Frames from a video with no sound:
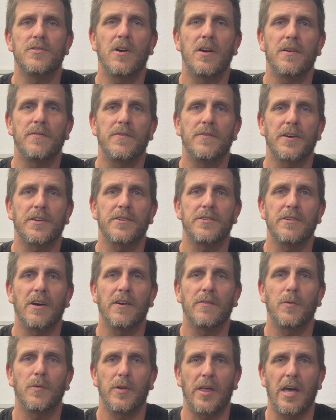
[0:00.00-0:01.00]
try to fix
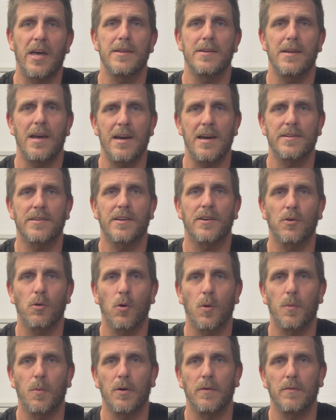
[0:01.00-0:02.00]
stuff without asking
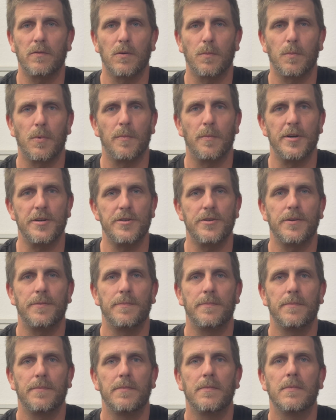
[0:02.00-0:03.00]
corporate for permission.
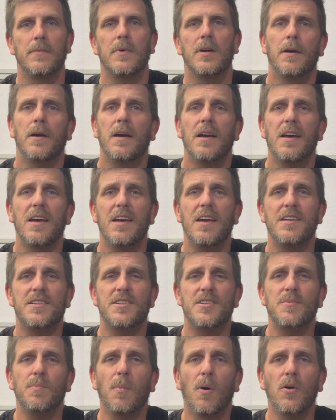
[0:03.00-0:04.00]
It's
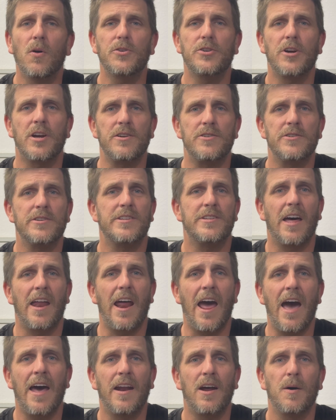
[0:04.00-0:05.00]
small changes that
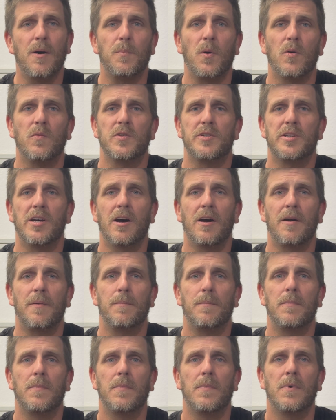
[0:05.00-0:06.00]
add up over time.
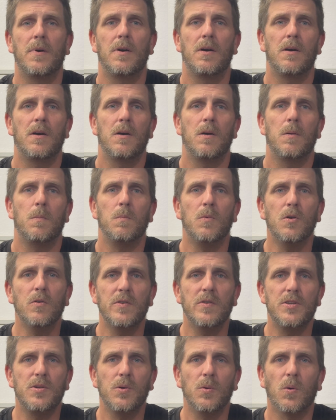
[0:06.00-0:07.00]
Move
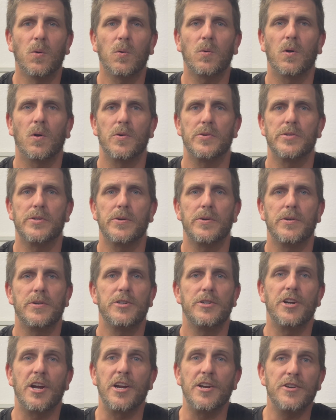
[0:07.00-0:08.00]
a tool closer.
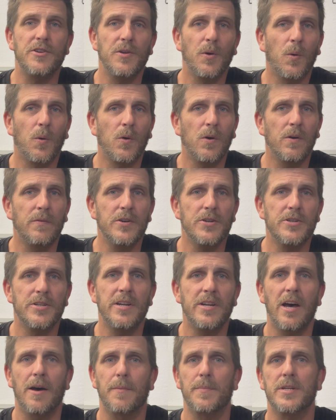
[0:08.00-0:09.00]
Change the order of your
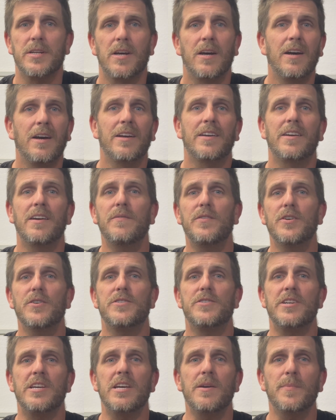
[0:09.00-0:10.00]
steps. Give your
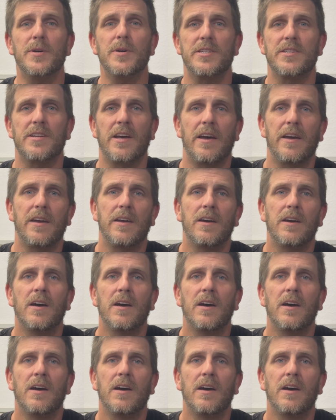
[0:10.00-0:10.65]
team a say.